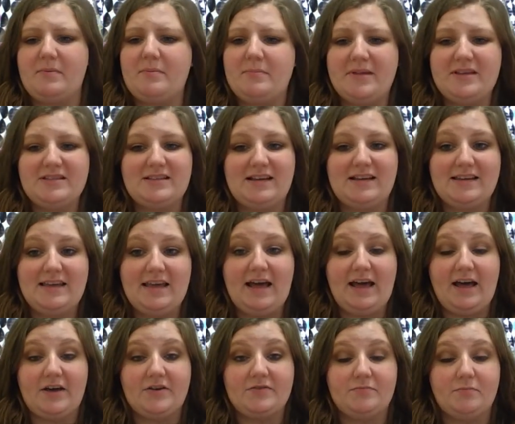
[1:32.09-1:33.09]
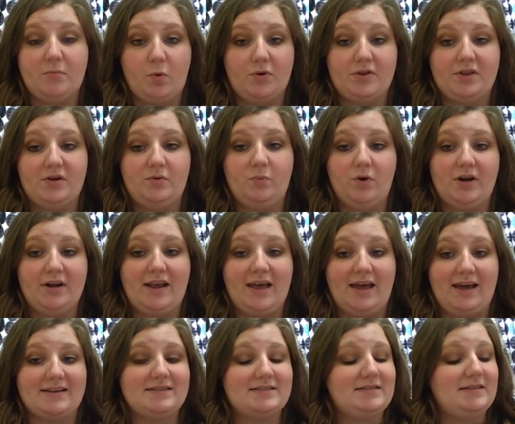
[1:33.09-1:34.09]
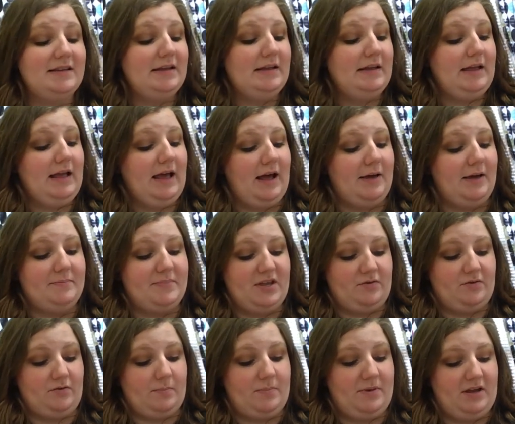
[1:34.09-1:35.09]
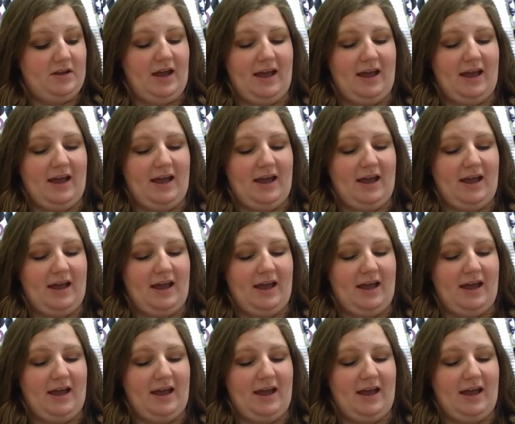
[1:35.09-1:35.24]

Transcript: It means I can't have more than one x being repeated.